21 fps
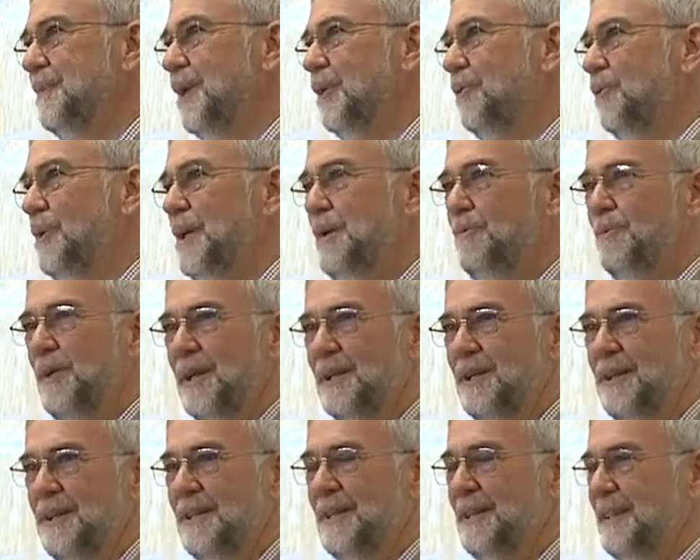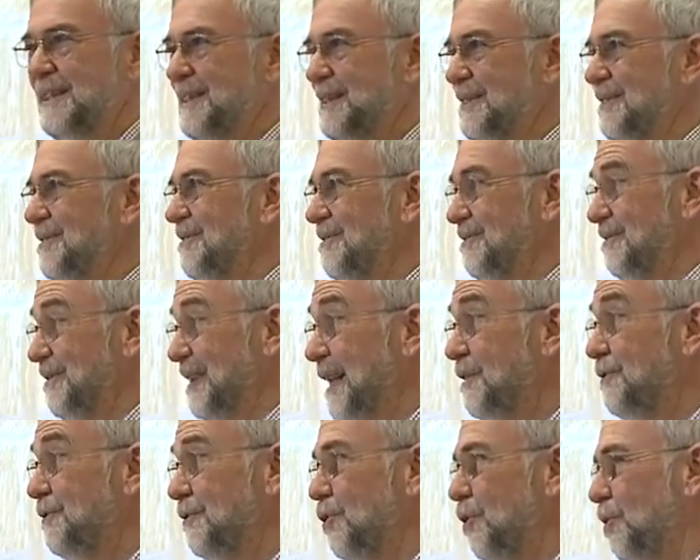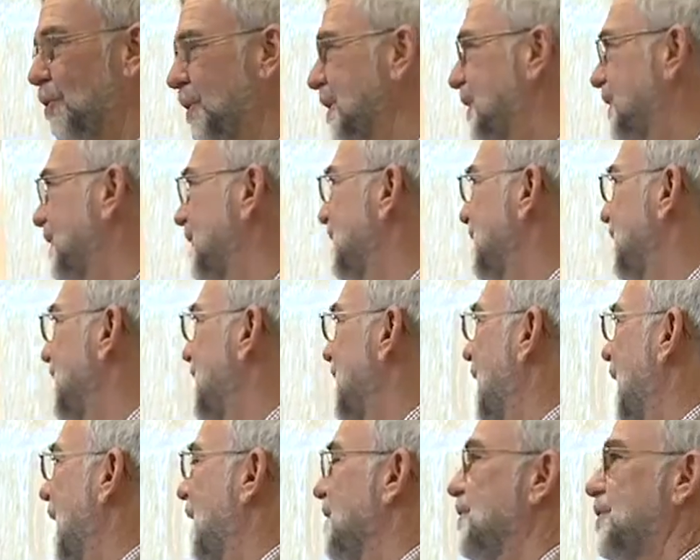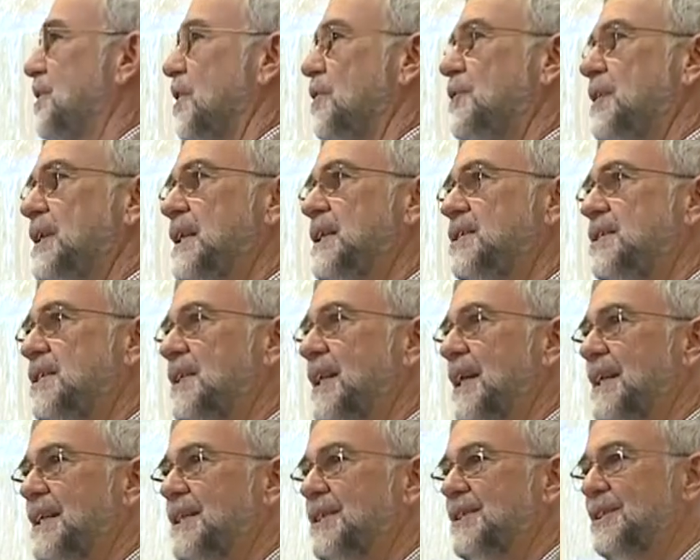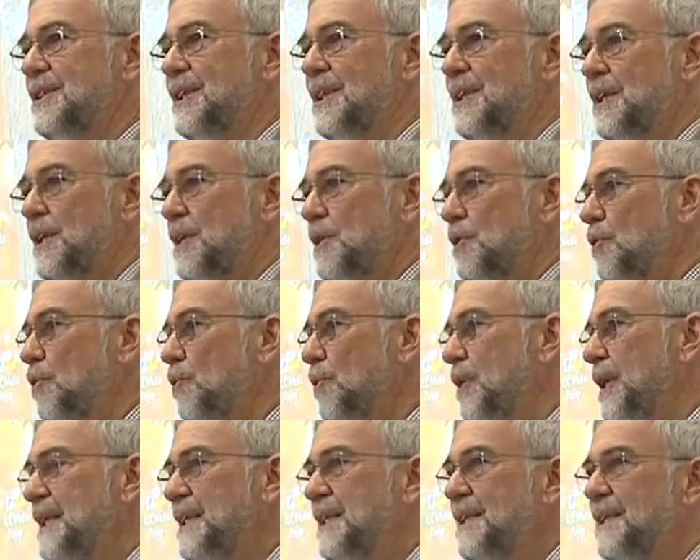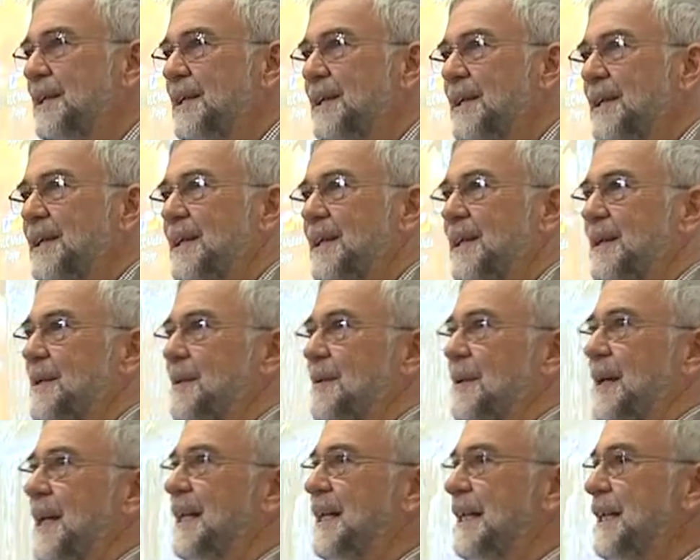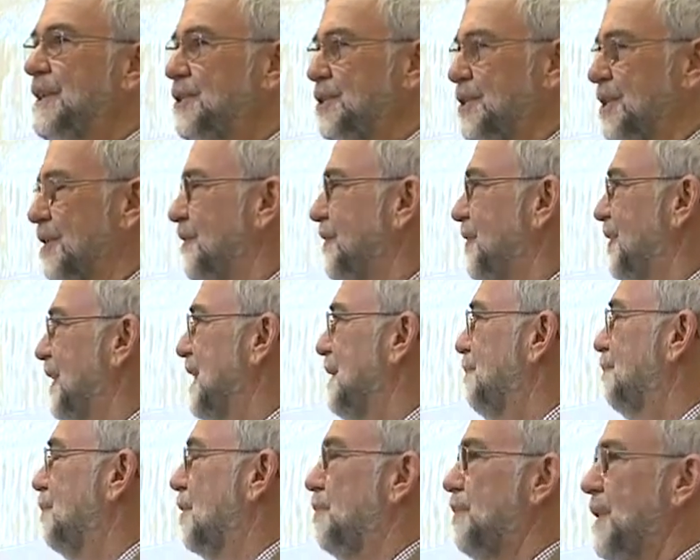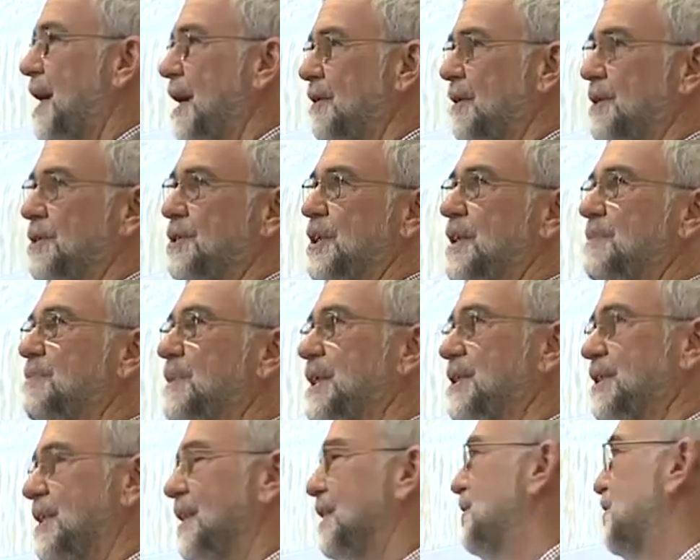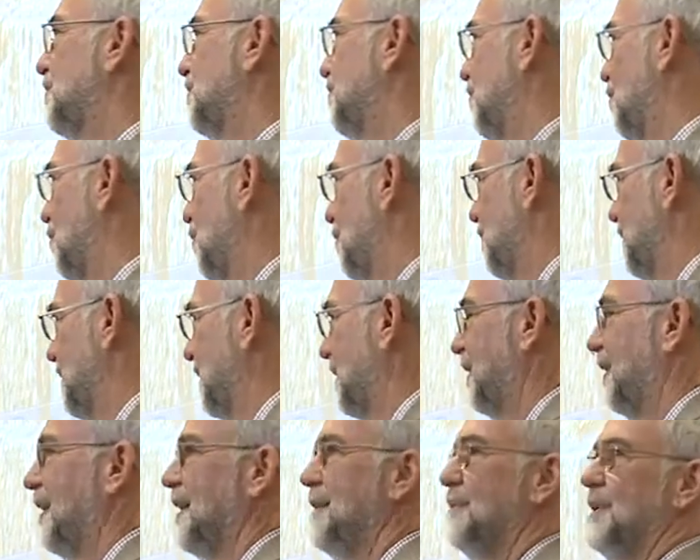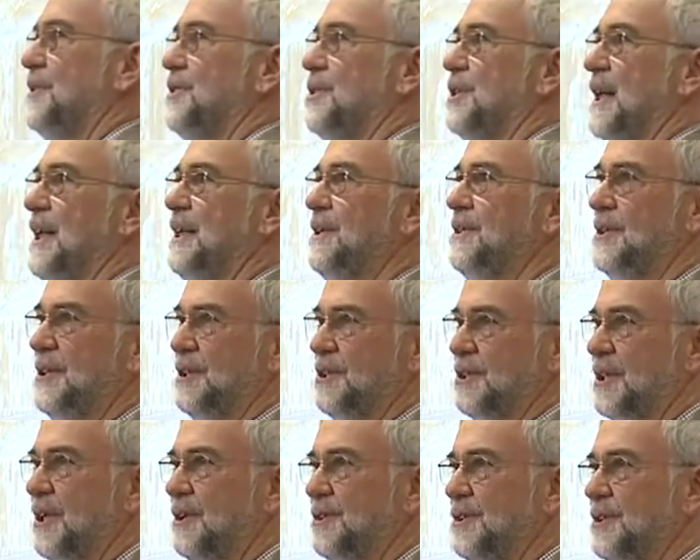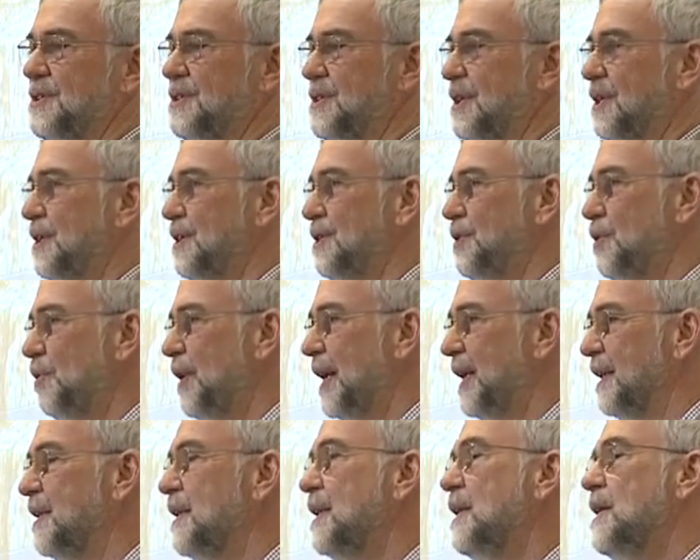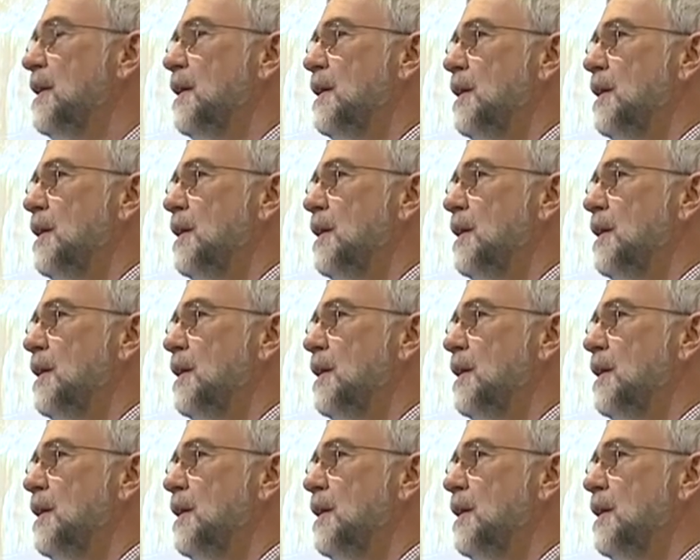But we were led forward. And so these days, we, in each of the preparatory meetings for the climate change discussions at the UN,